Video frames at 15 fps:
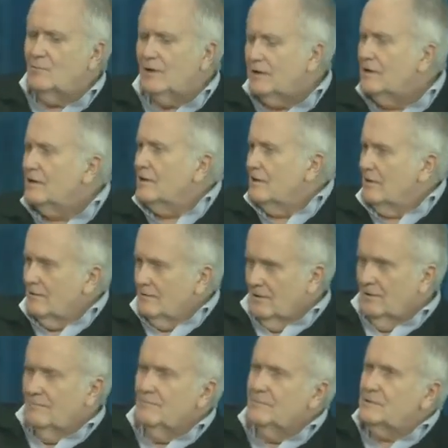but
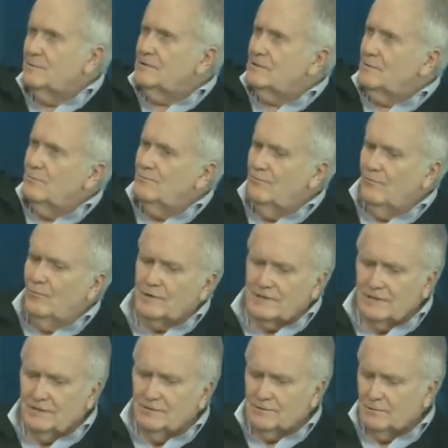um, she was
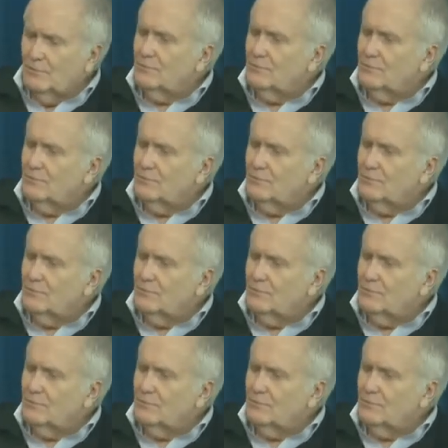14 years